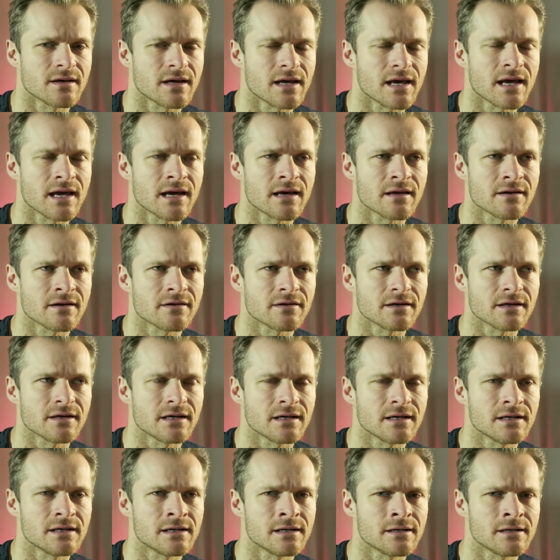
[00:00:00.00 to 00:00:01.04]
And,
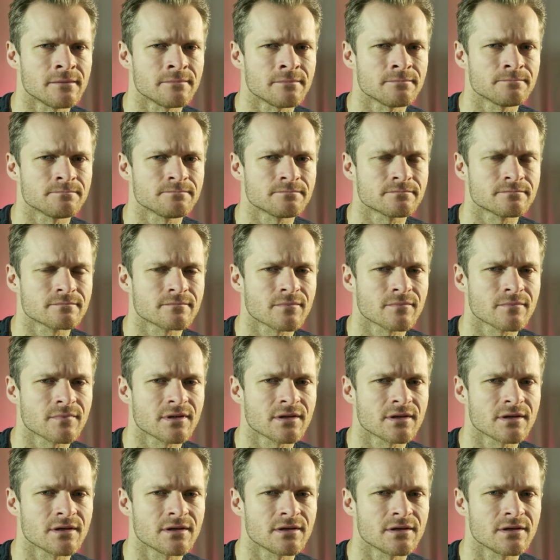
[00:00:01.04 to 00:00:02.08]

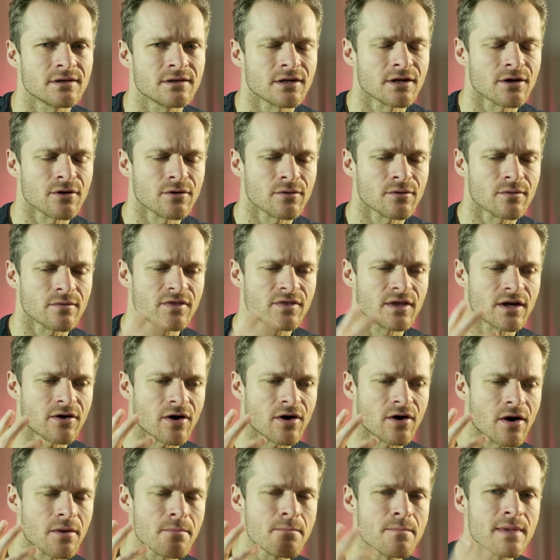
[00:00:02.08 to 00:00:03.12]
you know, there
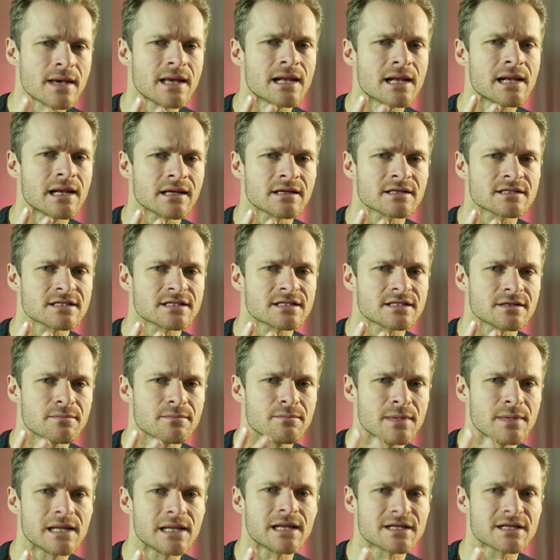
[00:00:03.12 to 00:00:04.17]
are millions
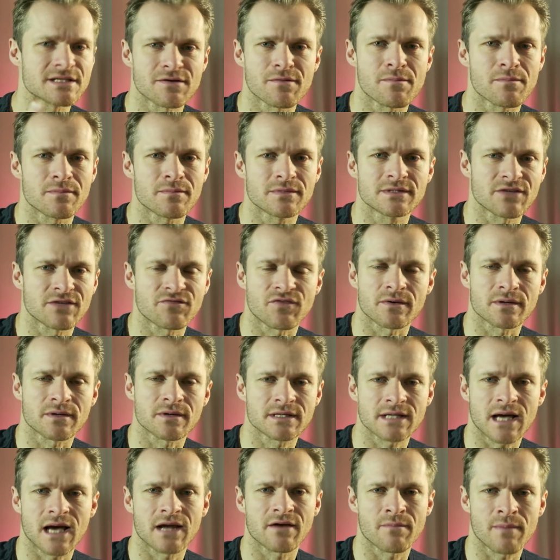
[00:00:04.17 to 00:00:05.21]
of
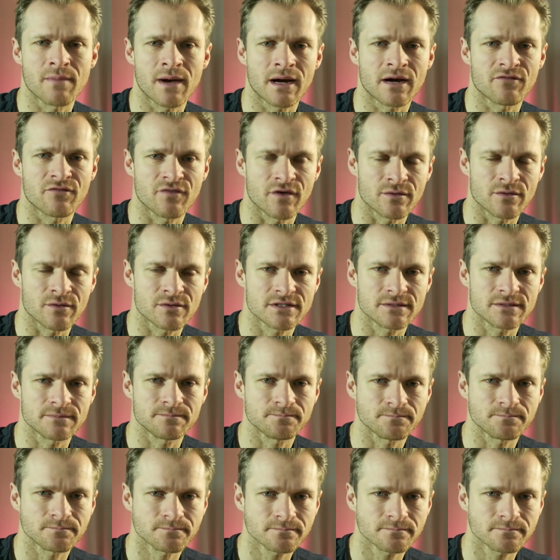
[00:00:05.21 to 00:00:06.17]
different kind of microphones.